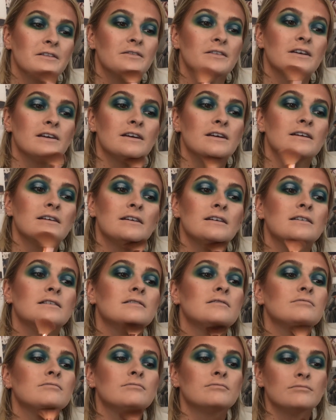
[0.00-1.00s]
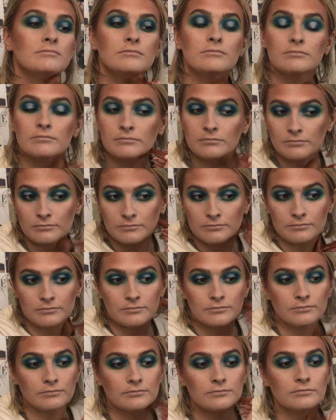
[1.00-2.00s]

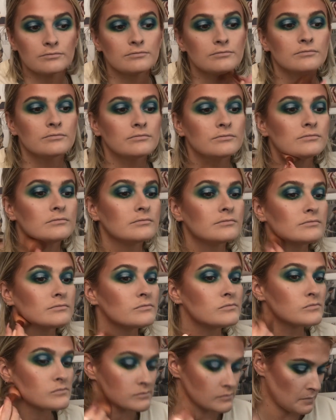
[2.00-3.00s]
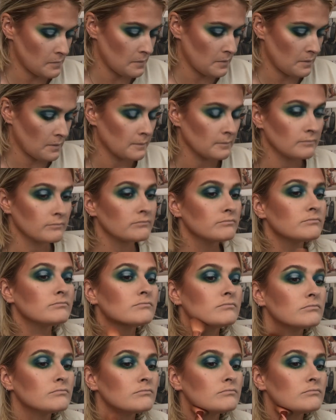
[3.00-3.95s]
Nobody speaks.